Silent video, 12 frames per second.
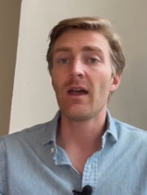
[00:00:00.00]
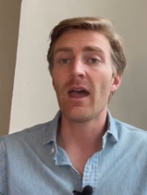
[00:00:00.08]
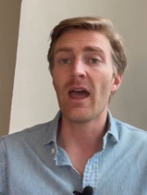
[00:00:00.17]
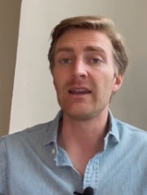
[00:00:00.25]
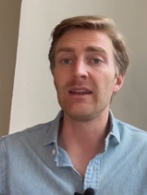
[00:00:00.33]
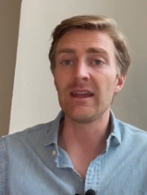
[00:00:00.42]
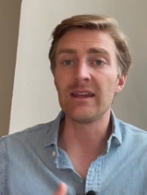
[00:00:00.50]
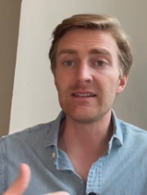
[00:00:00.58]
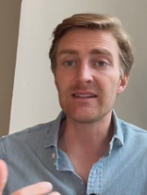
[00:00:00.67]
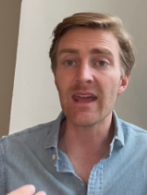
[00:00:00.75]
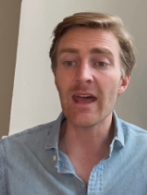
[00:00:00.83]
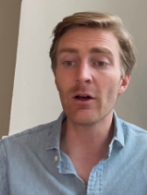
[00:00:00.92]
And he, he
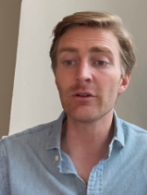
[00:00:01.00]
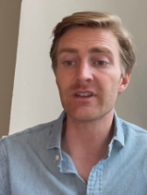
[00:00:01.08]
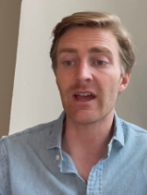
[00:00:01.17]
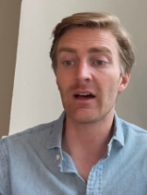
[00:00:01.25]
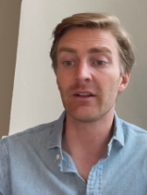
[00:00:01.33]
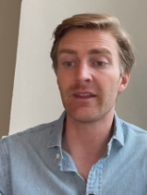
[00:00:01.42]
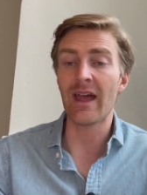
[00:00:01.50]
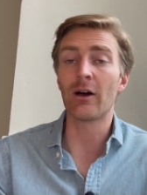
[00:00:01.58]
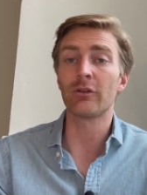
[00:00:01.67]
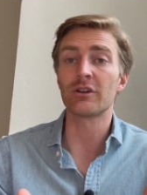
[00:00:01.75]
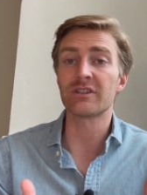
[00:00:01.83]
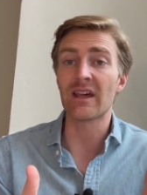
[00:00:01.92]
tells el- the
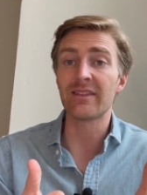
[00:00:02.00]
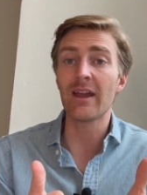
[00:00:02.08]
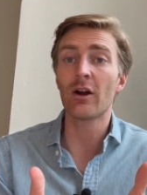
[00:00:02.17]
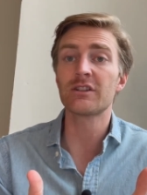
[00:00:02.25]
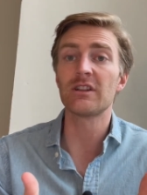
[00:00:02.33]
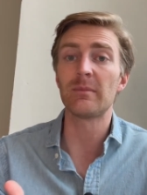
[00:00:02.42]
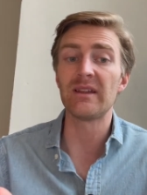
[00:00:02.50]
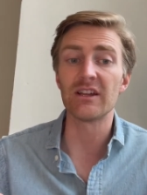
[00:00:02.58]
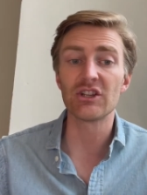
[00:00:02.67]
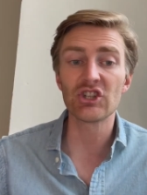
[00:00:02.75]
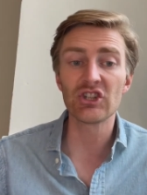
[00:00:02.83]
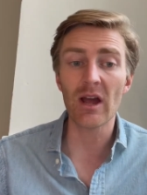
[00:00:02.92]
elders that they are to be the
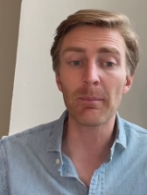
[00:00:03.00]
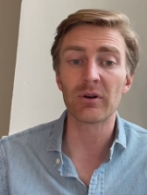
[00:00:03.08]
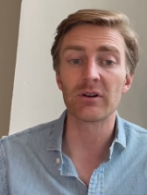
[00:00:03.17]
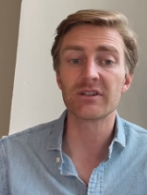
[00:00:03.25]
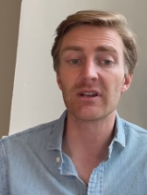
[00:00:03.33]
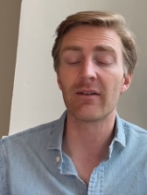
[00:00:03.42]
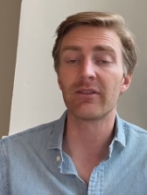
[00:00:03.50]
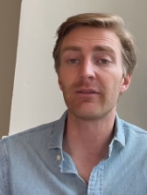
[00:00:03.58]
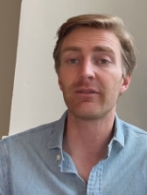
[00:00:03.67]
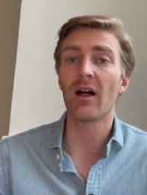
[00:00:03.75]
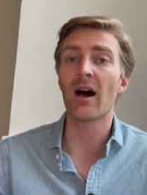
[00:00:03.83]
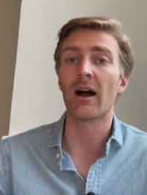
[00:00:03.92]
shepherds of the
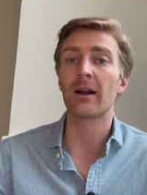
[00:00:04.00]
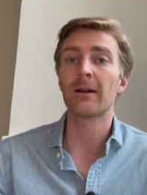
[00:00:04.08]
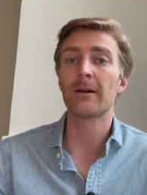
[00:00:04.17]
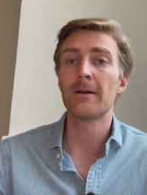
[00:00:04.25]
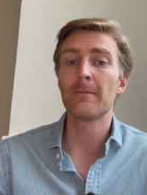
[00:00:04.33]
flock.